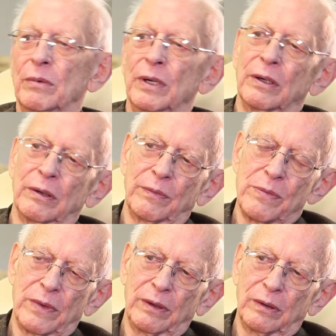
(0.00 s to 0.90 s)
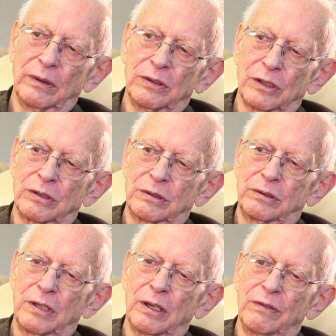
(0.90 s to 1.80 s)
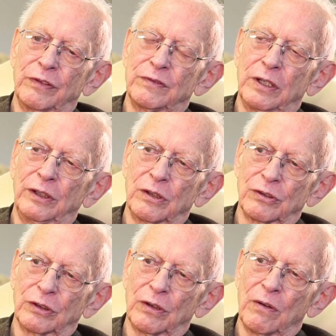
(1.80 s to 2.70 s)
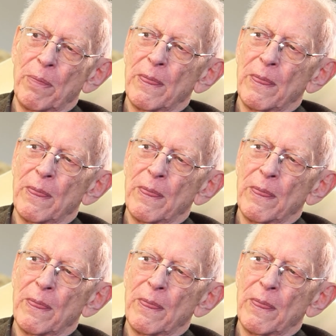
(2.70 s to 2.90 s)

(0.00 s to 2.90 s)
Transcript: uh, just 10 or 15 years ago.